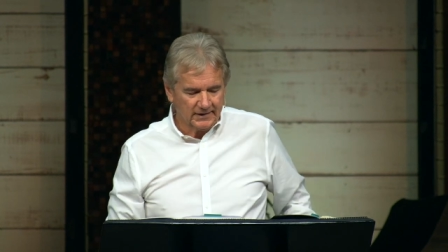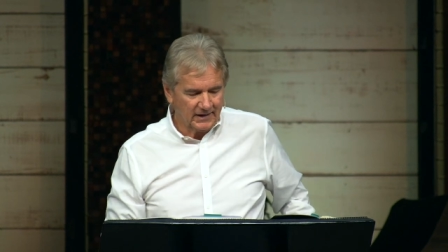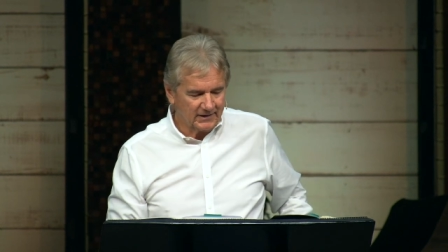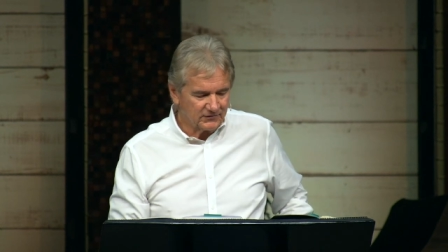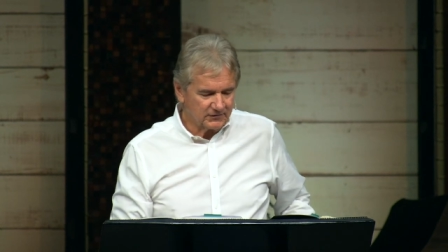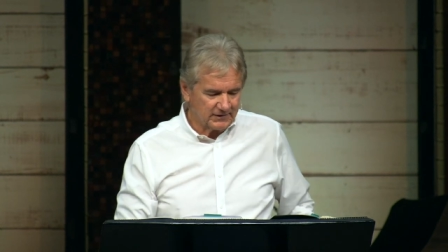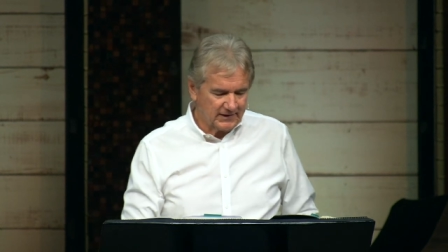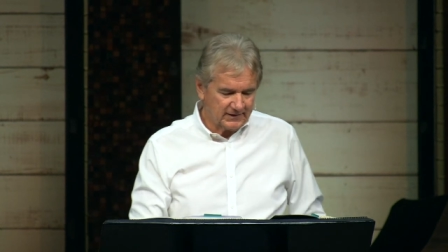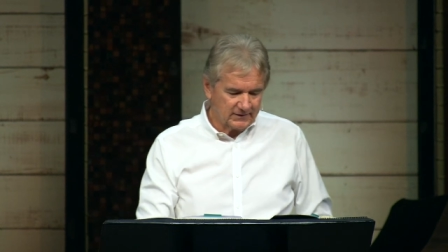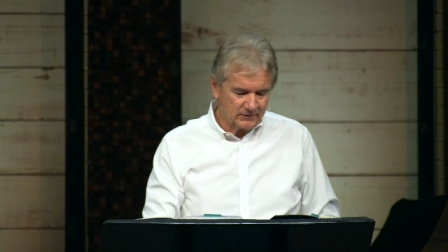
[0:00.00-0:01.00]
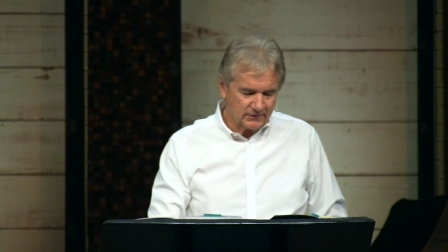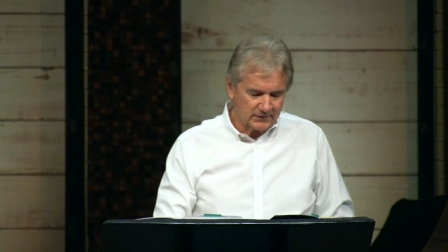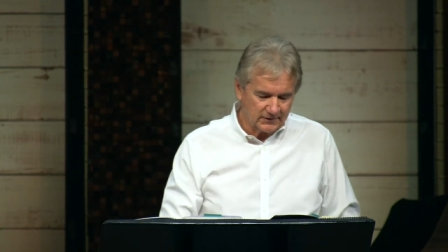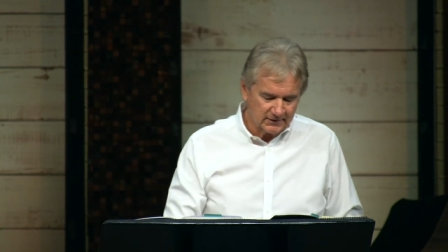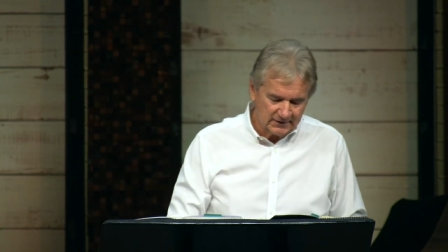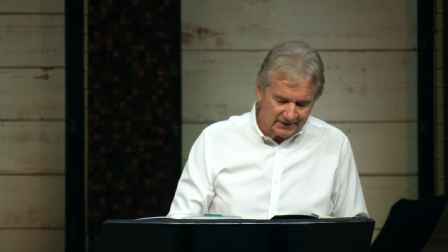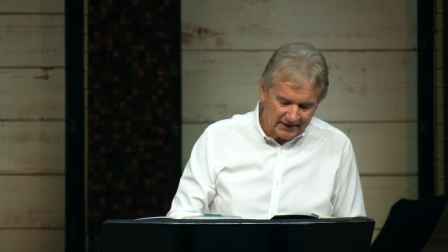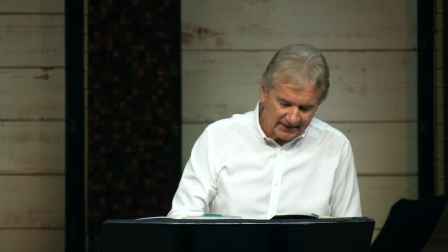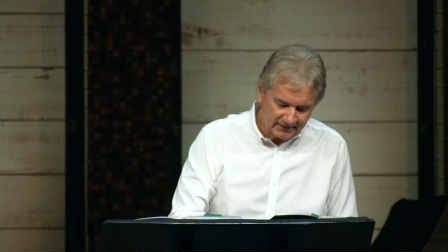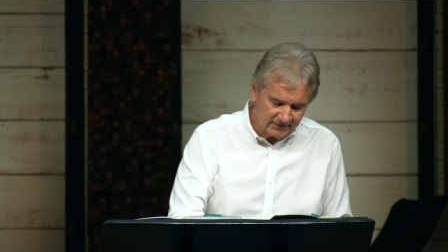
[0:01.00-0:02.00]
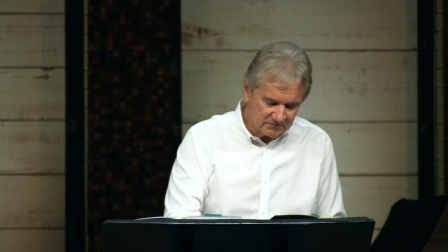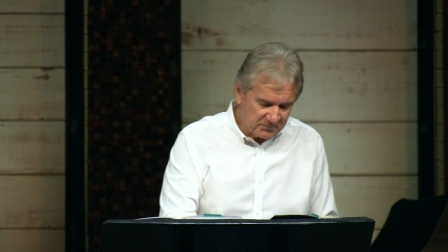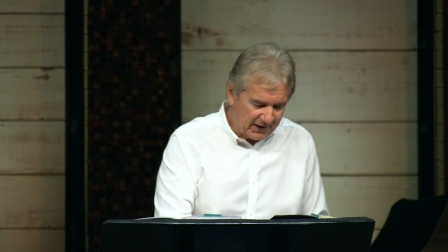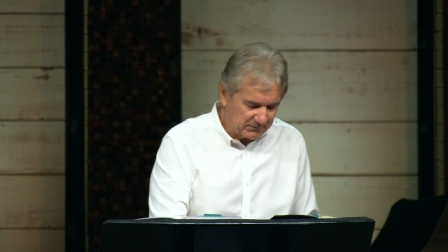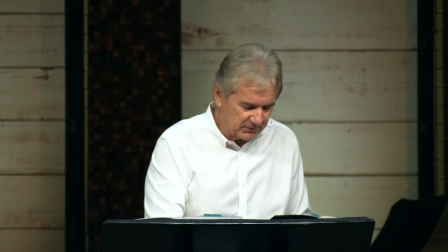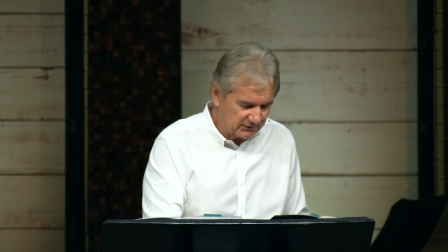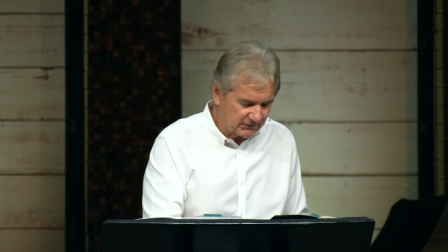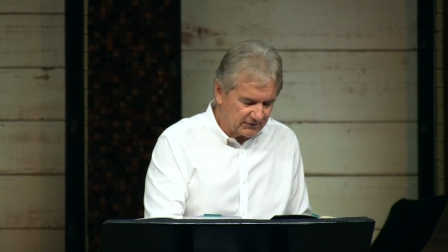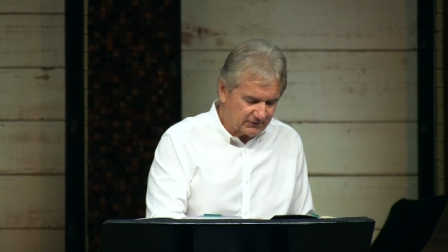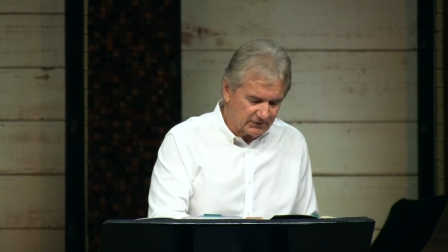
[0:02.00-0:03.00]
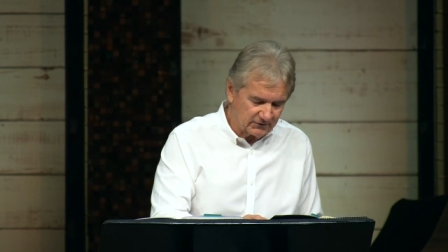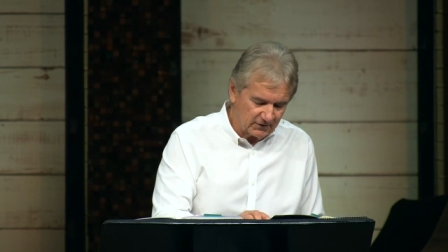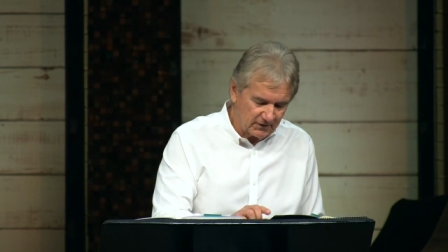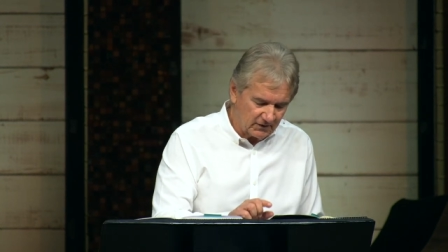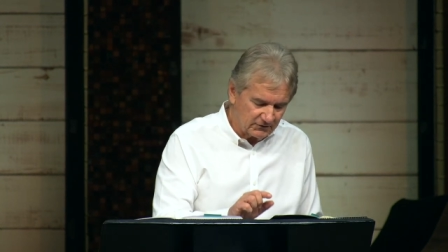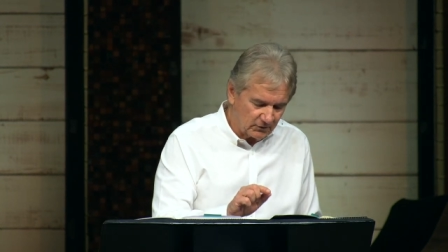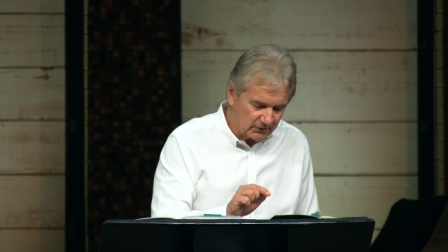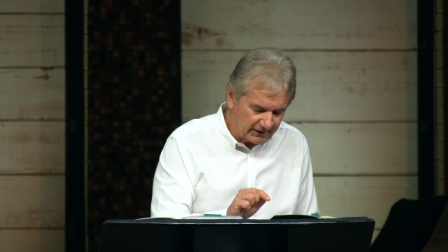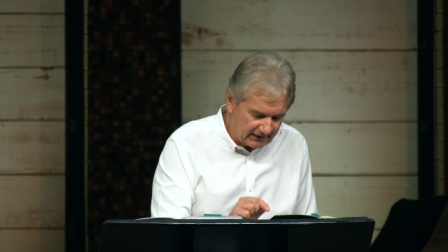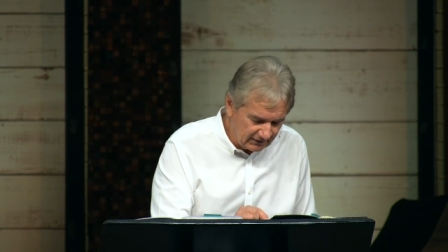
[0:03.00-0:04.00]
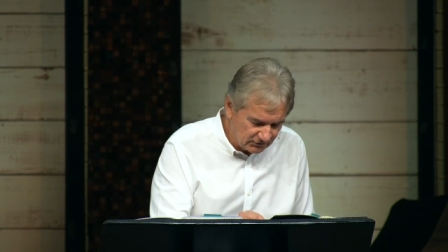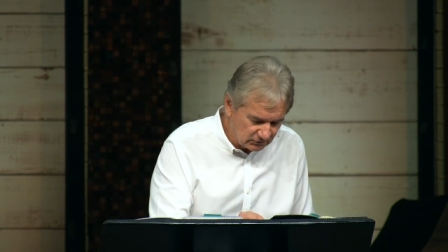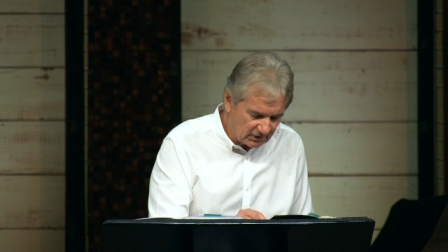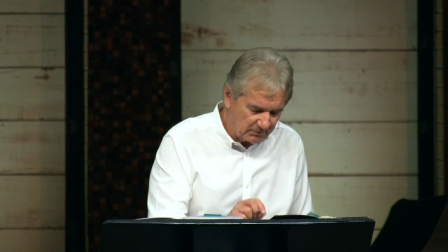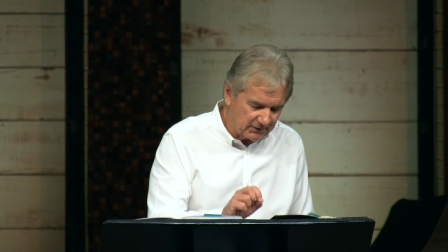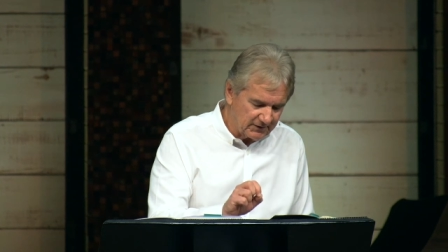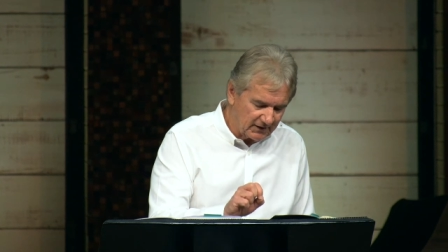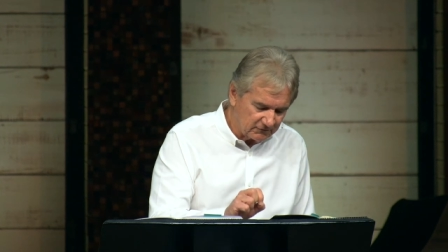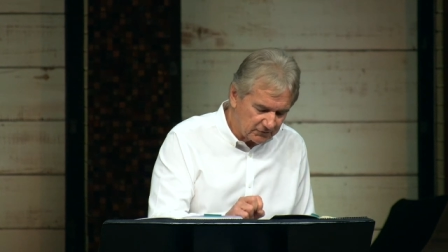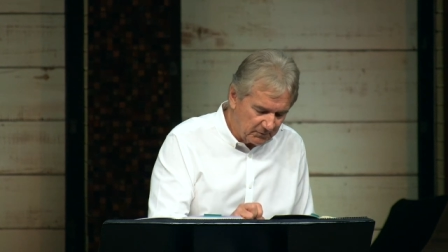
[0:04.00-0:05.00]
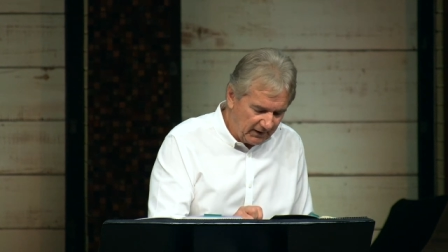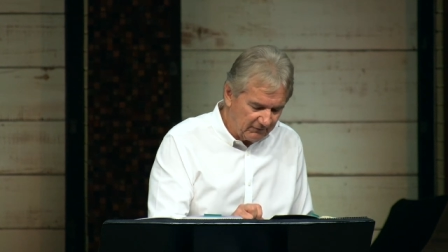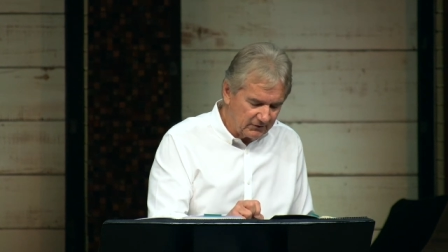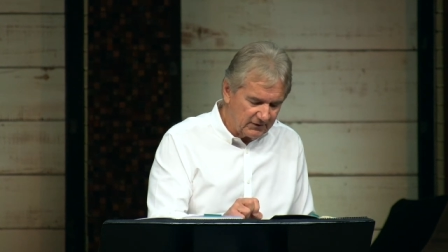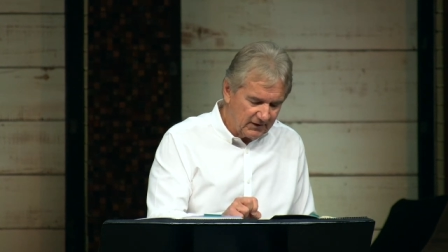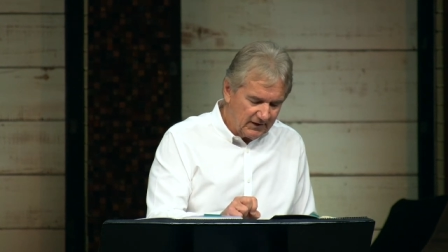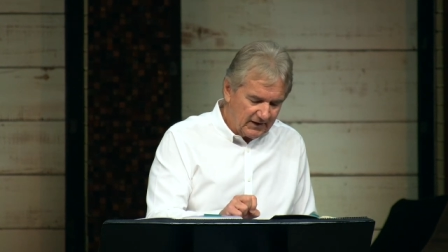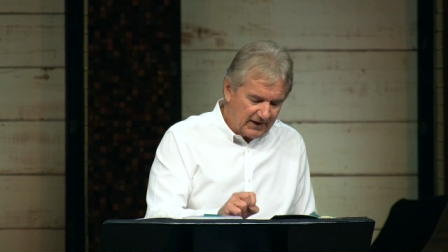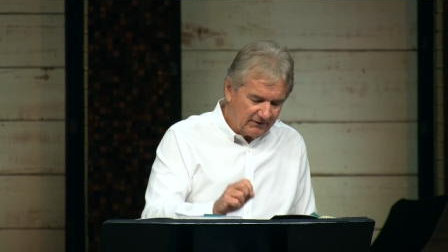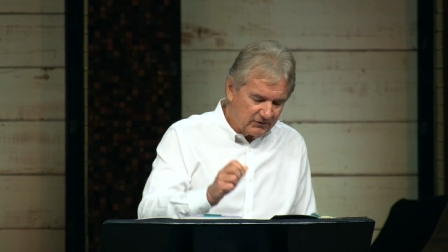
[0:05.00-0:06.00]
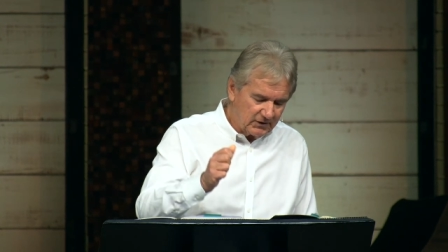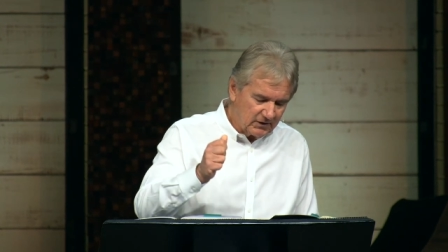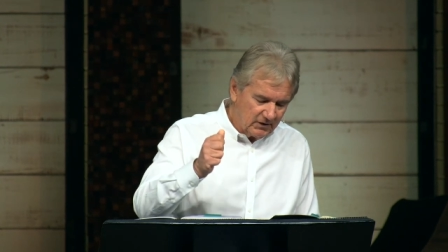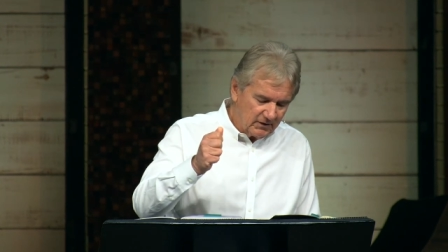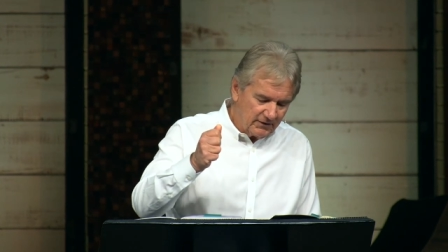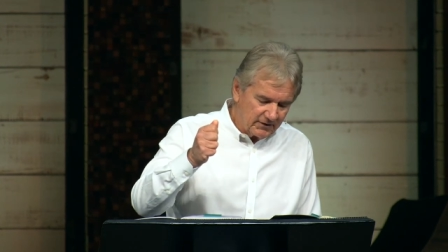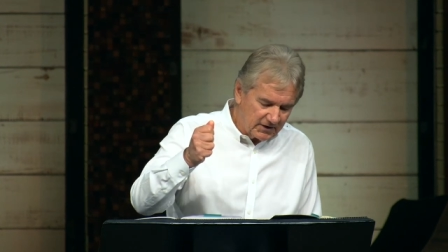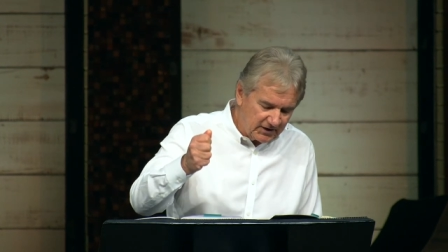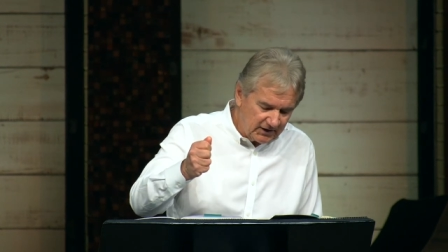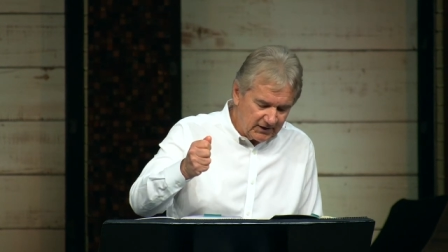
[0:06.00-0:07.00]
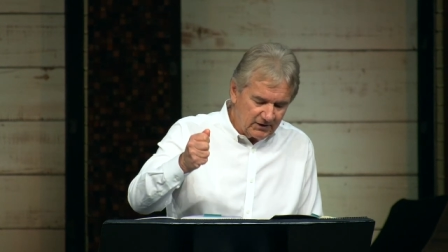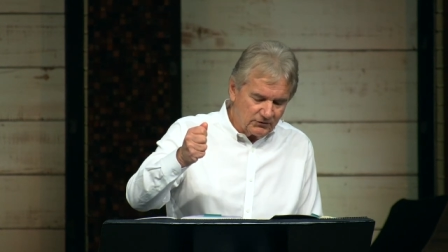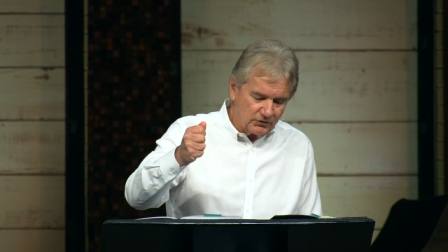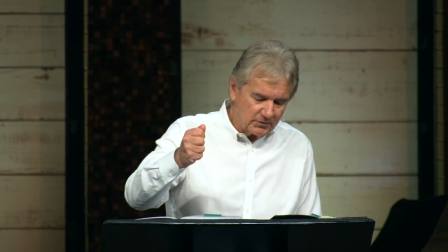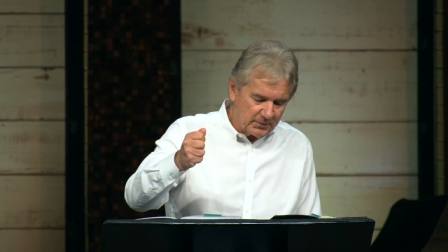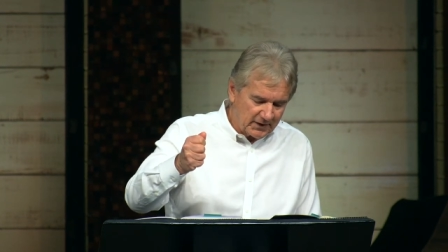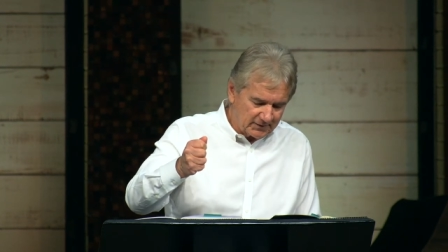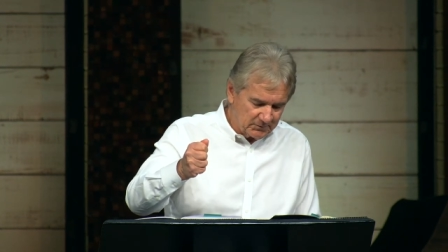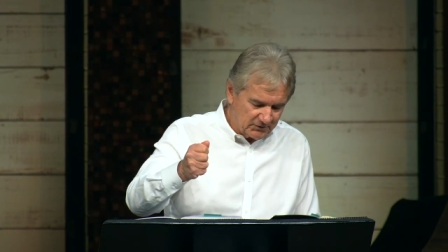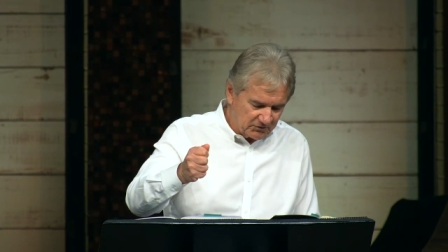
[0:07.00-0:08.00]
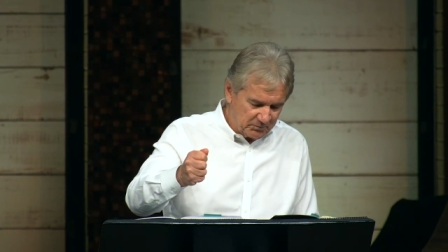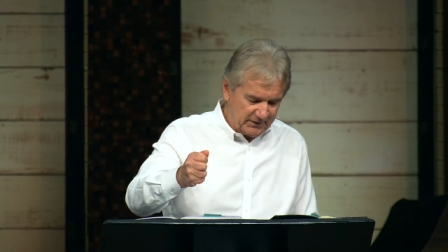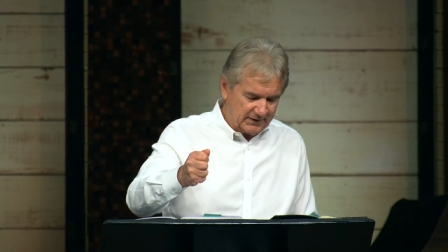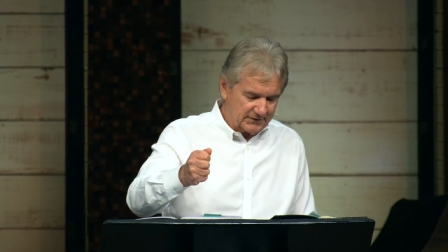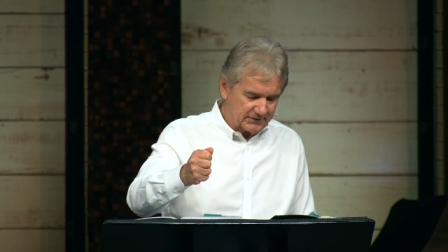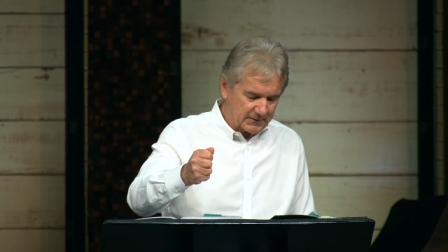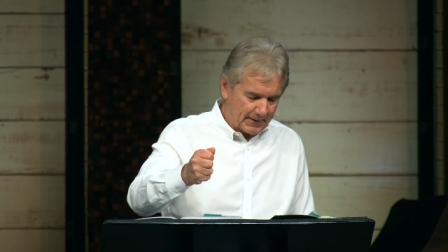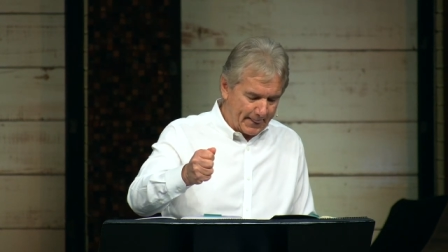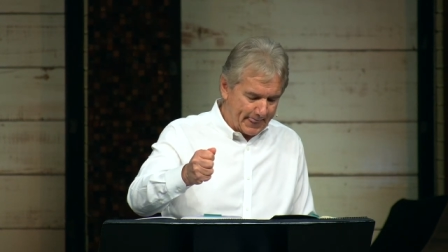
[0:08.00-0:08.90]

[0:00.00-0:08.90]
isolated on the island of Patmos, he says, I, I, saw an angel coming down from heaven having the key to the bottomless pit